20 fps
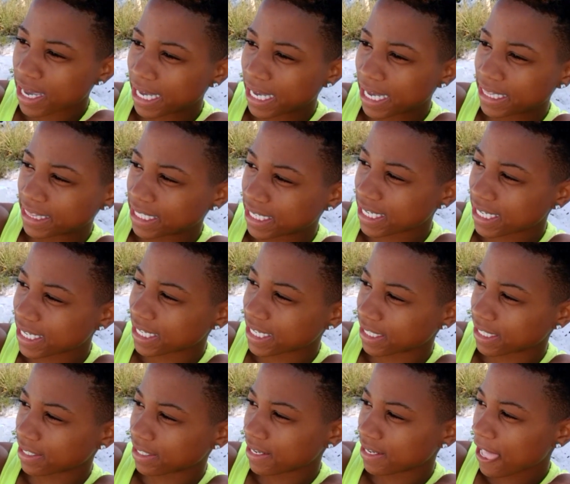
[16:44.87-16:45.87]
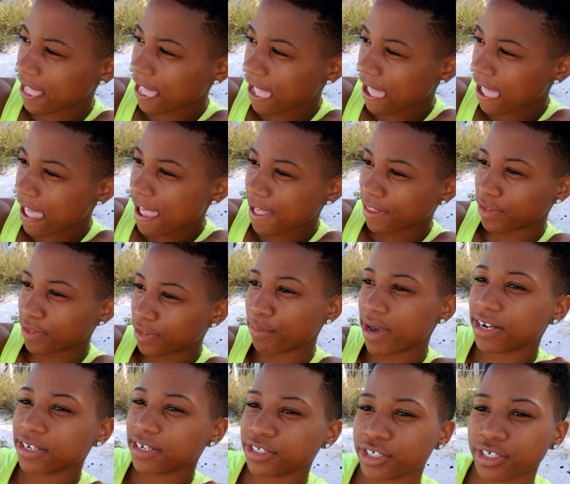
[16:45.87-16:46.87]
And then the
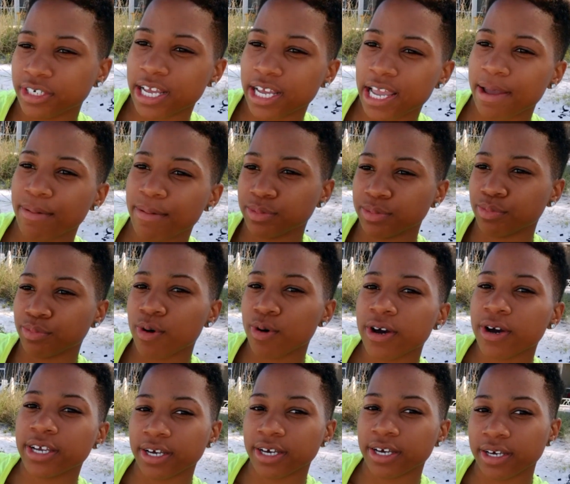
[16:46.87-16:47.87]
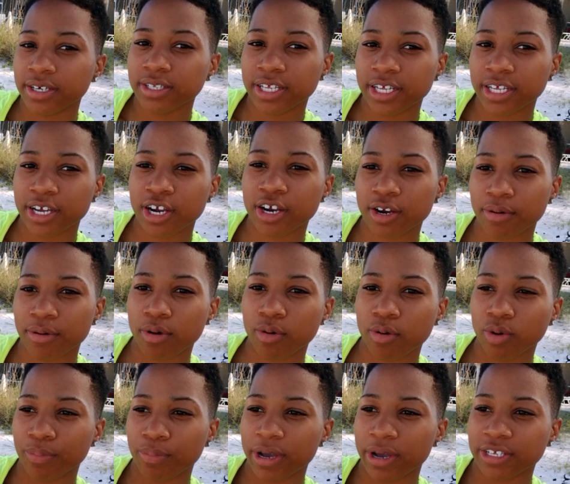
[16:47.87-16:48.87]
manager name is Moya, and her
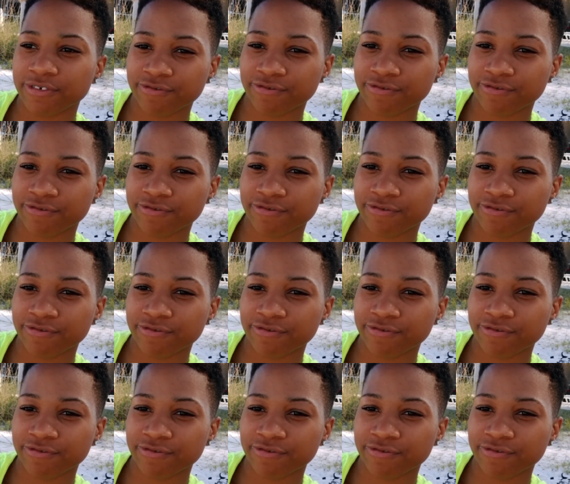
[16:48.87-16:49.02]
were best